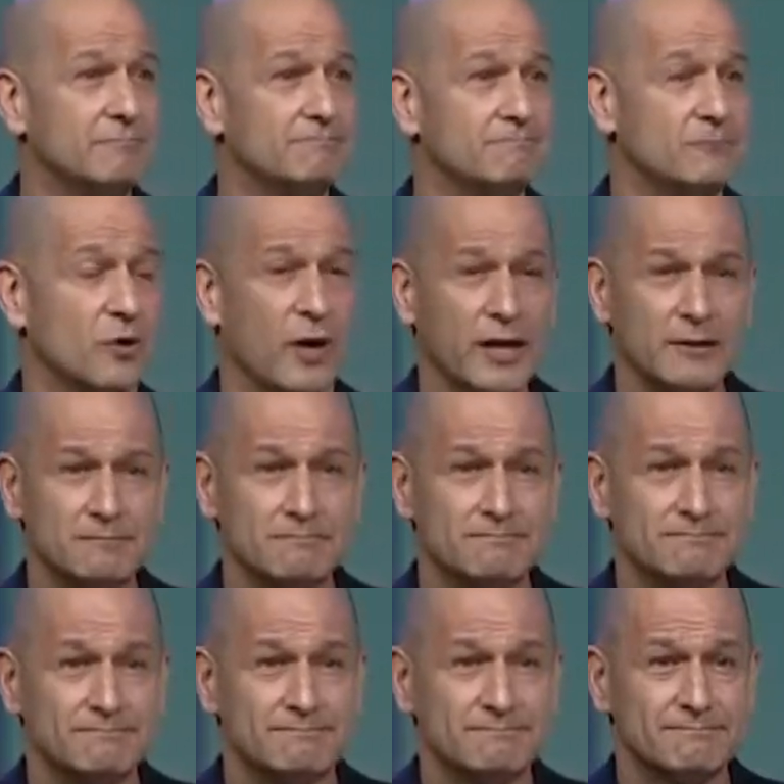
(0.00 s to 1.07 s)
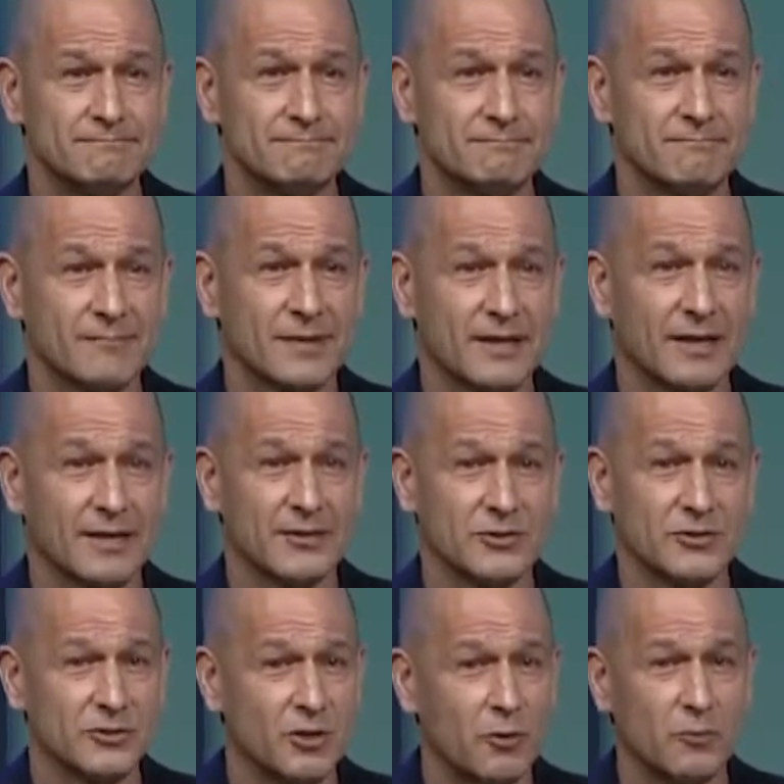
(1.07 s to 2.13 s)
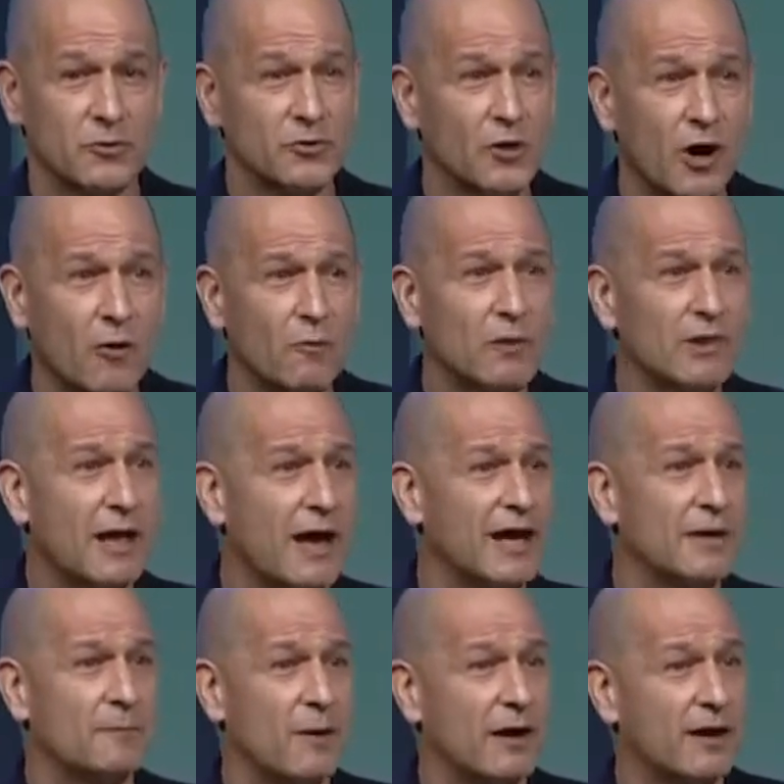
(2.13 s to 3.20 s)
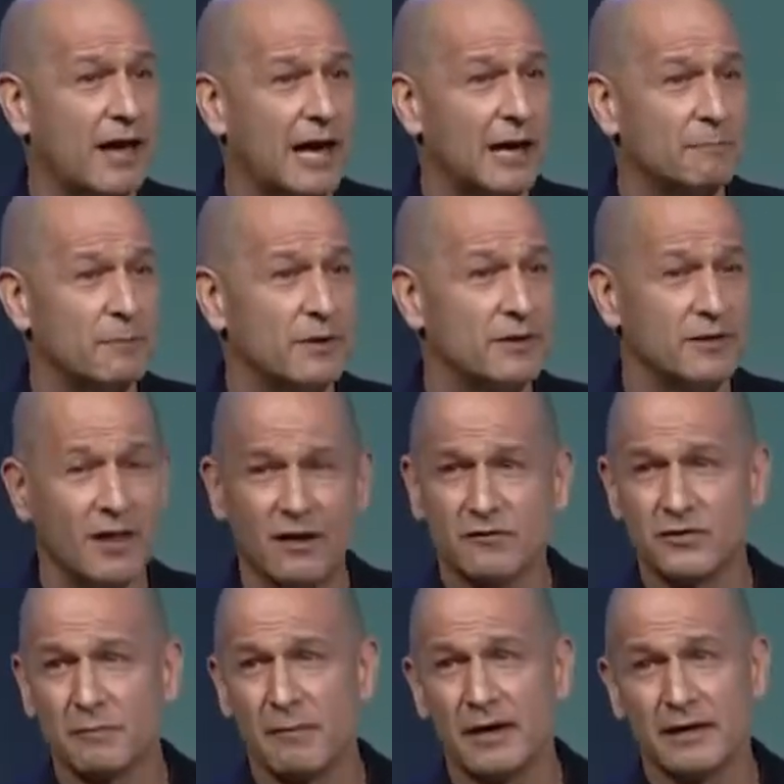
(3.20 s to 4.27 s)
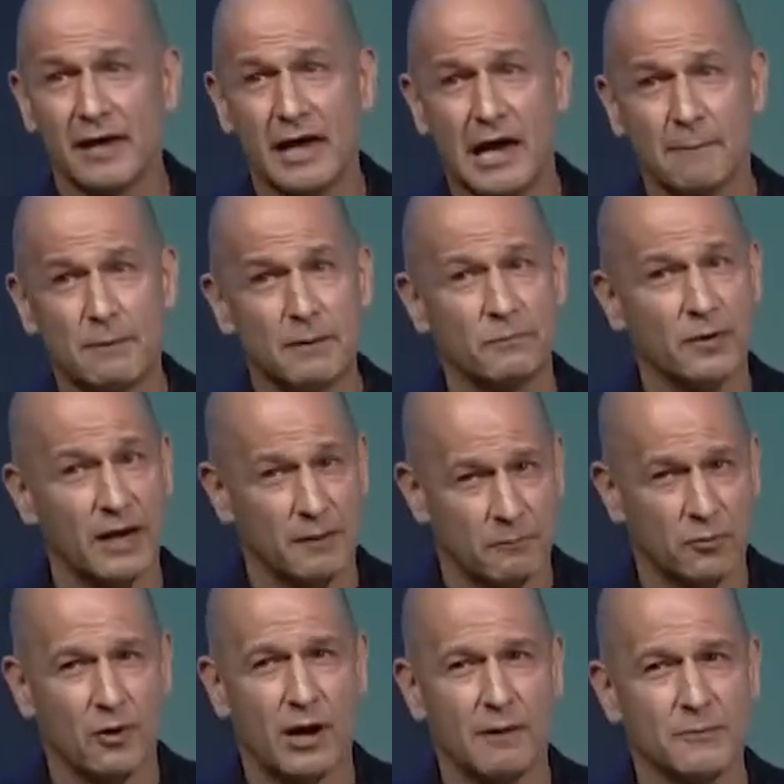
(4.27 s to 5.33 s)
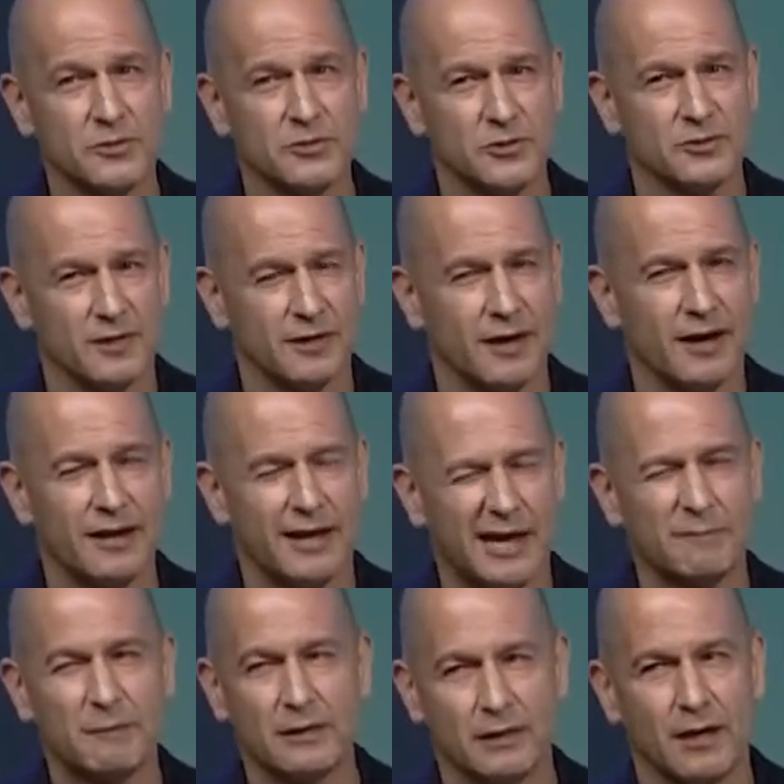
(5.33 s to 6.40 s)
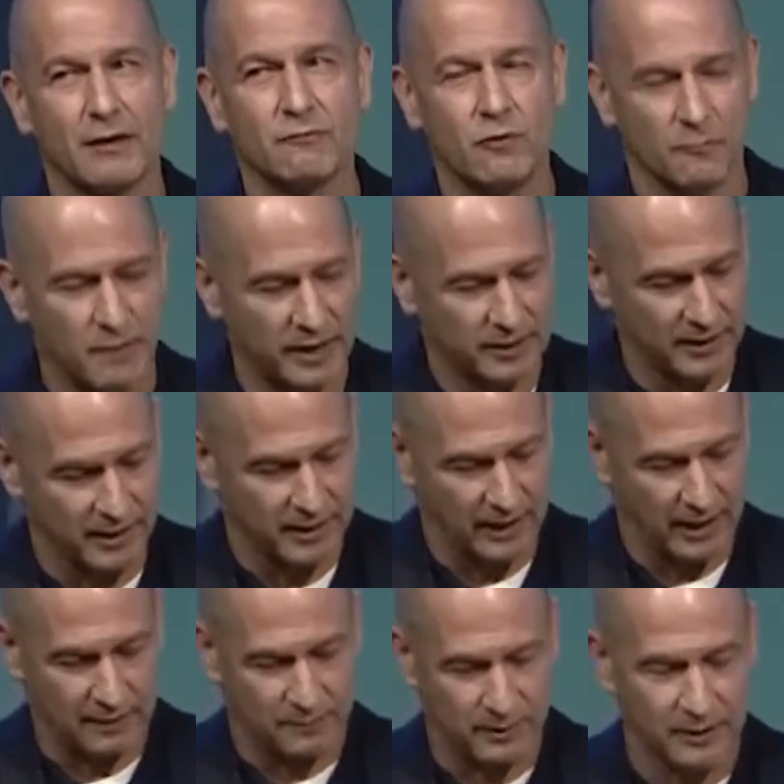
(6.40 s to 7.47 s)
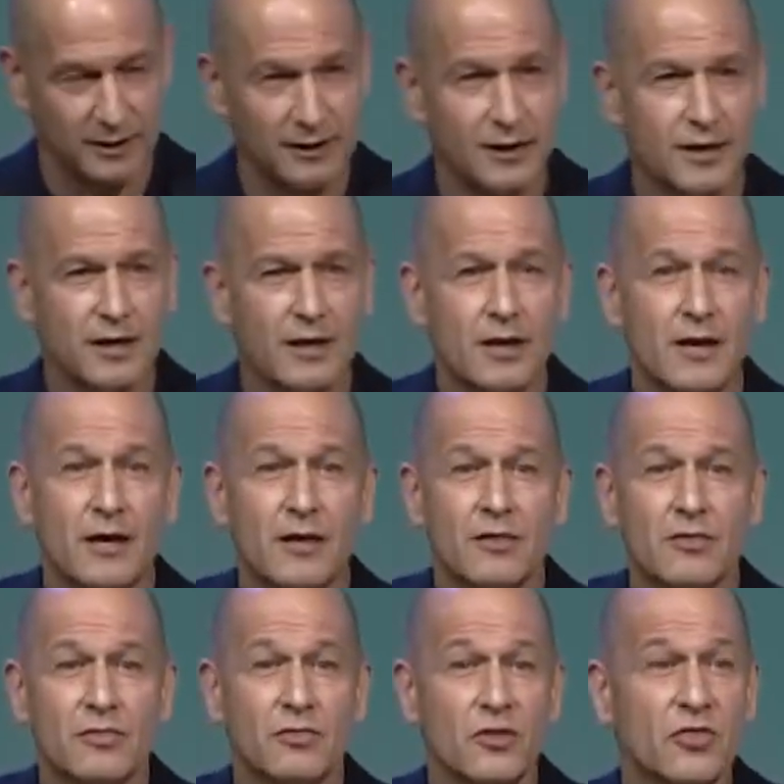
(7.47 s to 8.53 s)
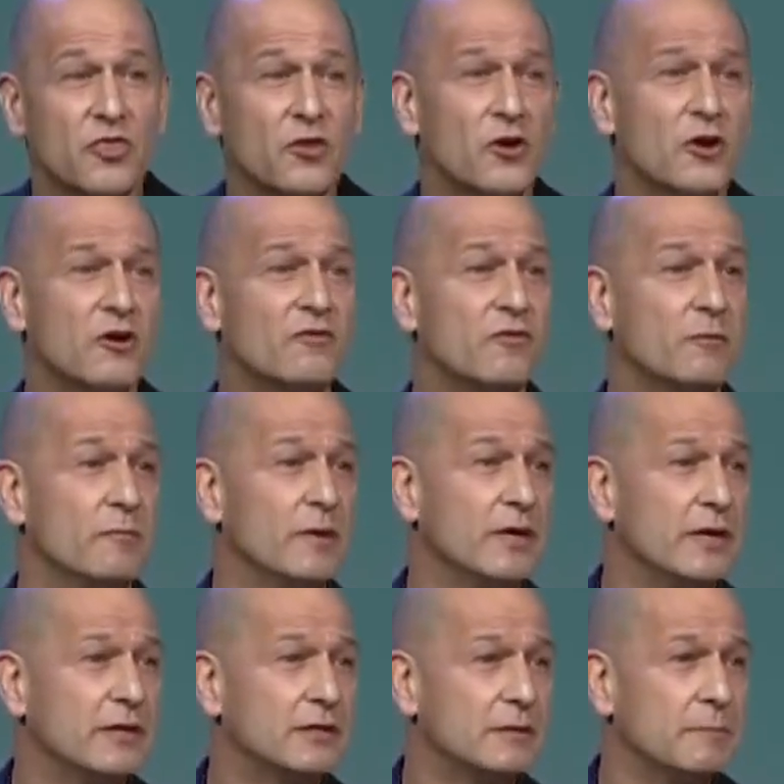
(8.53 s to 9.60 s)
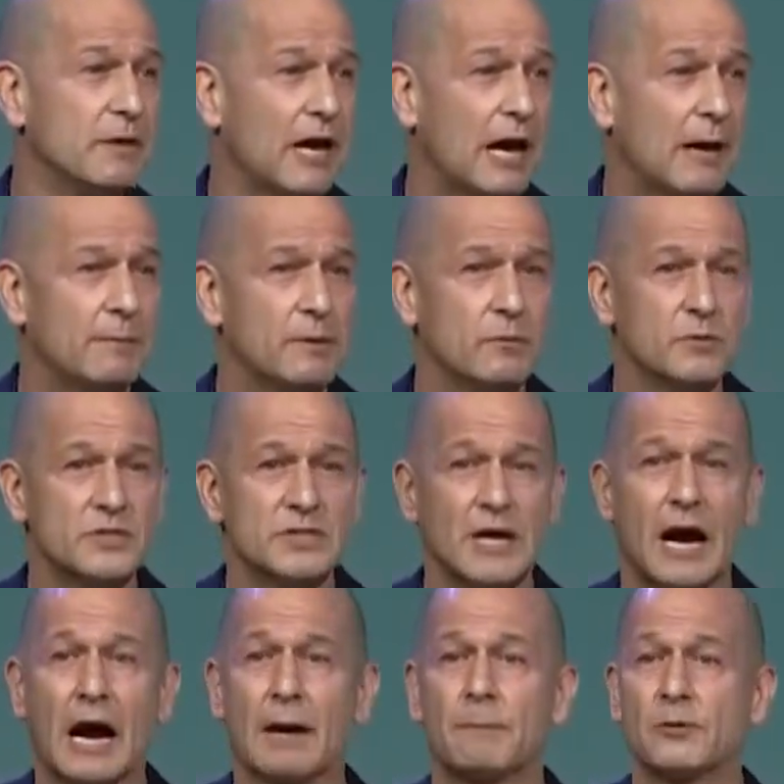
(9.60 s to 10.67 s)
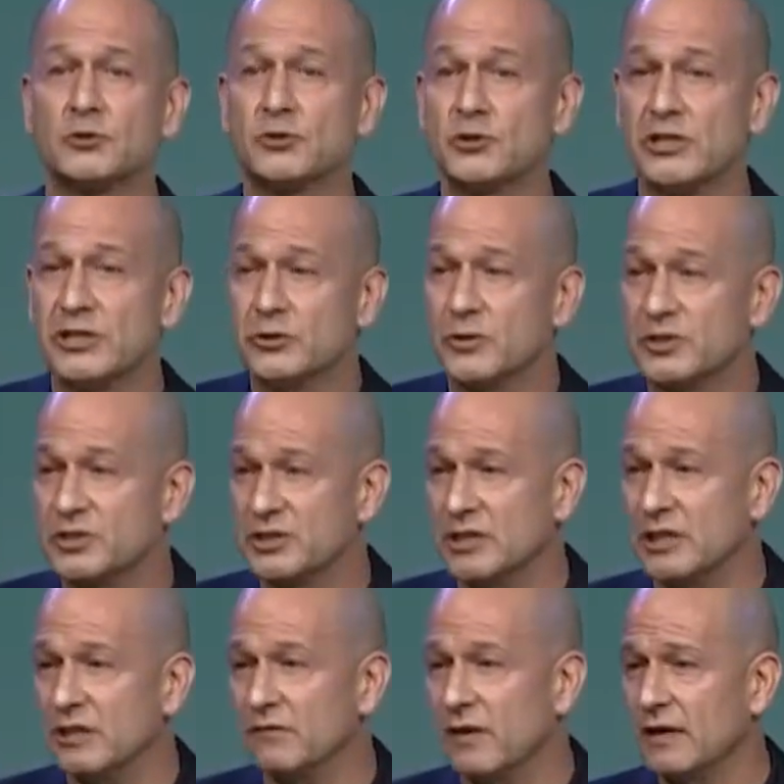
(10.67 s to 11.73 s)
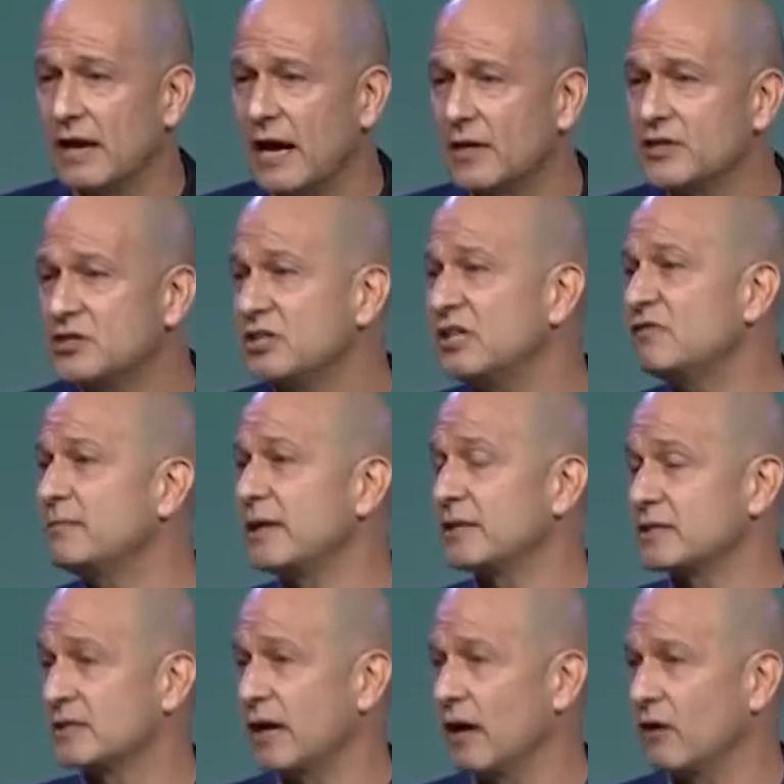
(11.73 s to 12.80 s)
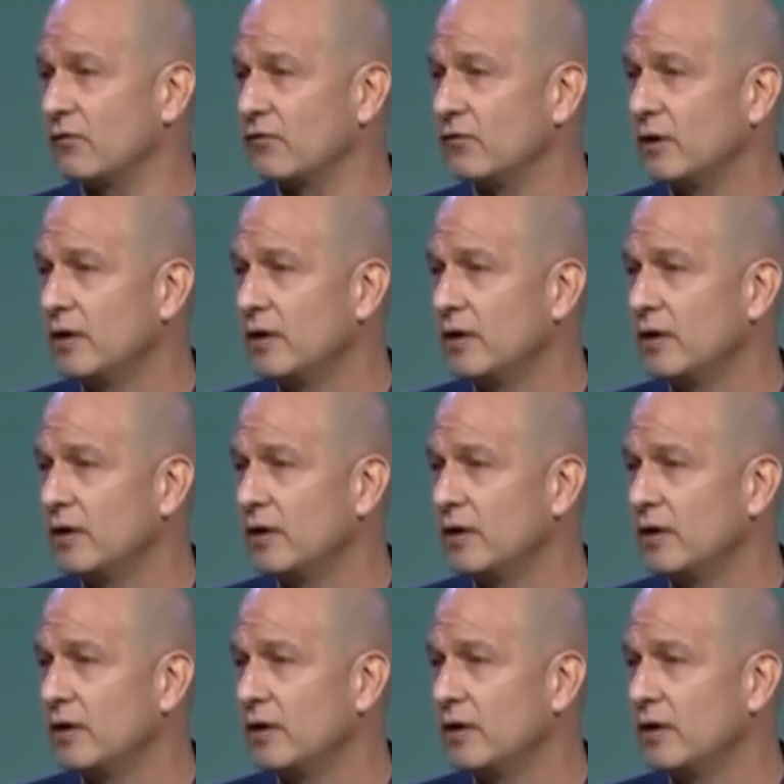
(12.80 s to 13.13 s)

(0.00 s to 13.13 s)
right? So don't rely upon happy love to make you happy, but I promise you that unhappy love will make you unhappy. The third for me to be happy was the opportunity to achieve, and not achievement itself,